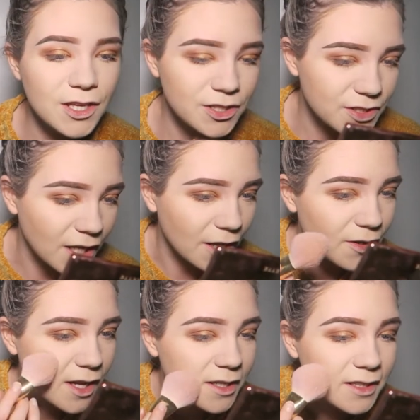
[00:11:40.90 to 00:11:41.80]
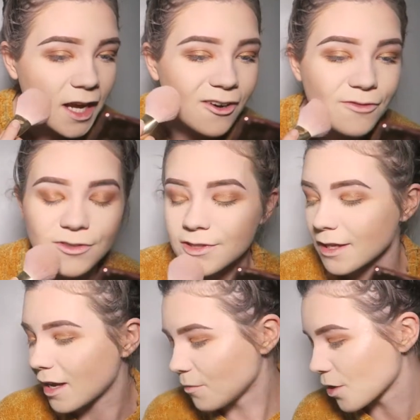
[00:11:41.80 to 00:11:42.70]
So now I've done
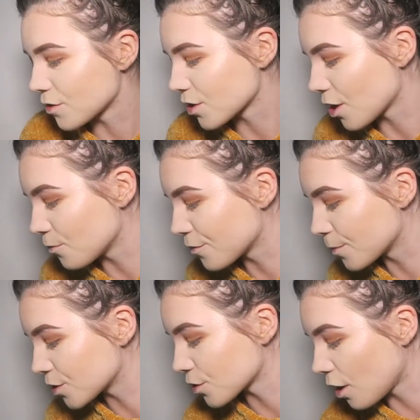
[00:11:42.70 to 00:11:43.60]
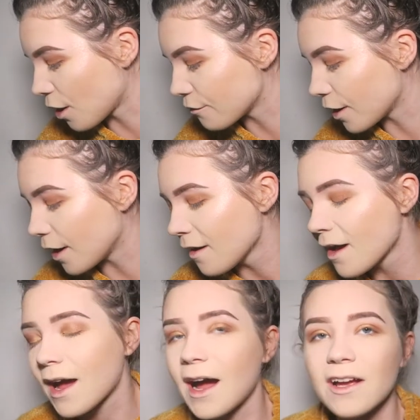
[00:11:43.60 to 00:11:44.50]
that, I'm going to go in with mascara.
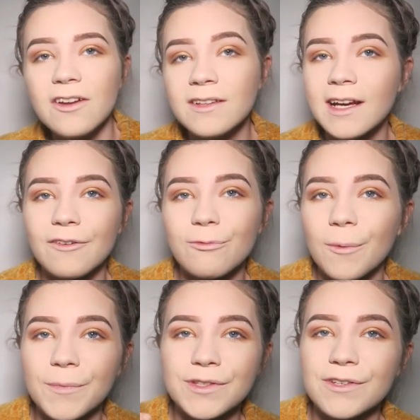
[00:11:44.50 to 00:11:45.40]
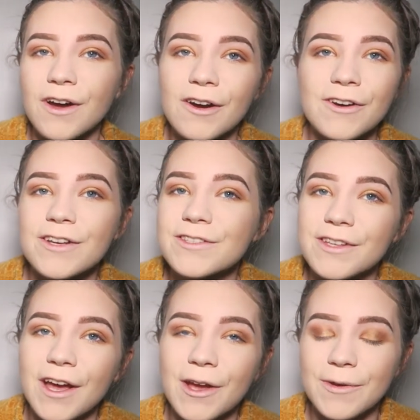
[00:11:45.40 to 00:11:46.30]
I only have one mascara,
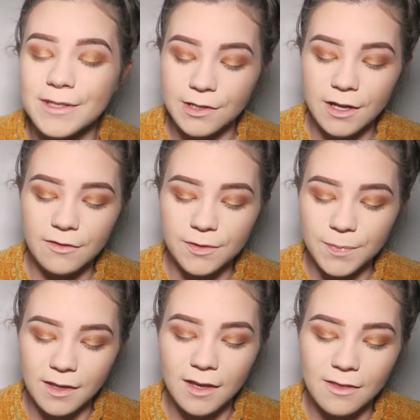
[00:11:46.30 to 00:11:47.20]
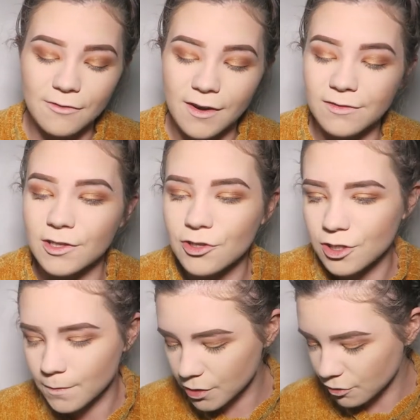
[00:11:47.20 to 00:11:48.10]
so it's going to have to be the
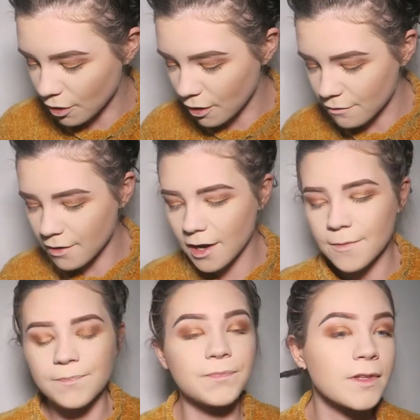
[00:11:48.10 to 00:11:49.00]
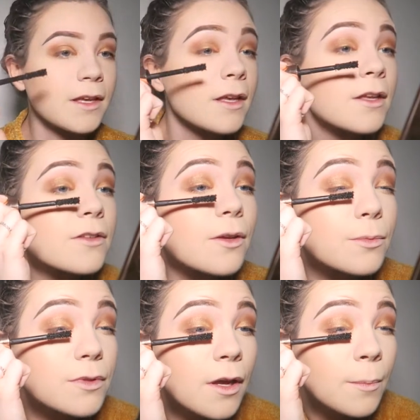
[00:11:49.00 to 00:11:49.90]
Revolution mascara. So I'm
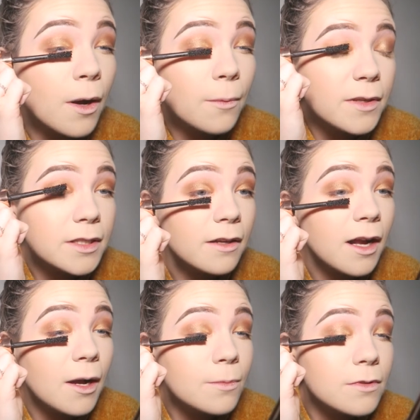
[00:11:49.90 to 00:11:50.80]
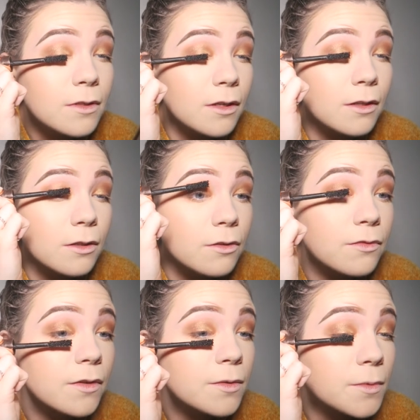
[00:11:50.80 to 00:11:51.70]
just going to pop this on. I absolutely
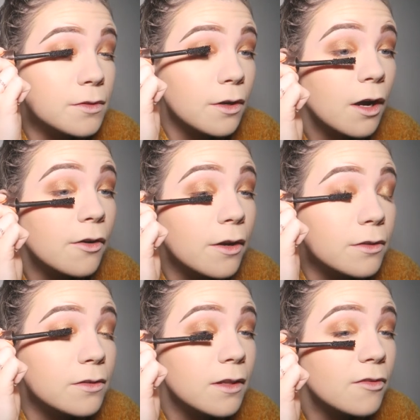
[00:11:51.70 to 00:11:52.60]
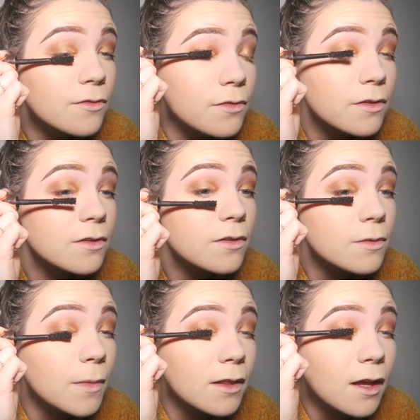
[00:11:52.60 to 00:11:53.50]
love this mascara. It just
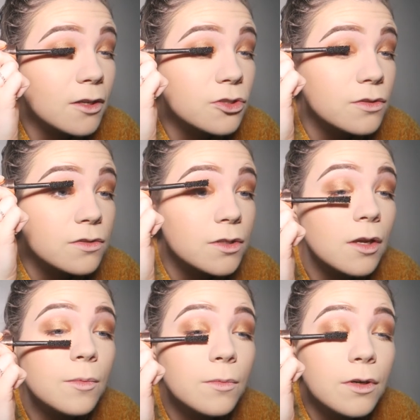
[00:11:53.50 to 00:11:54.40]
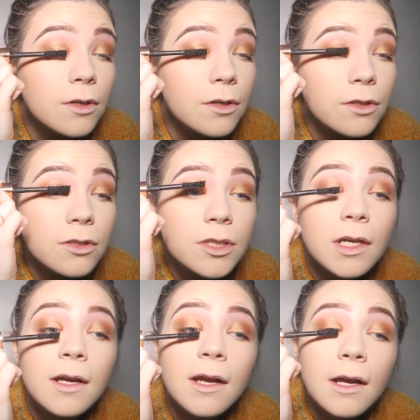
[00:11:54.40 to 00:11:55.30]
lengthens my lashes so much.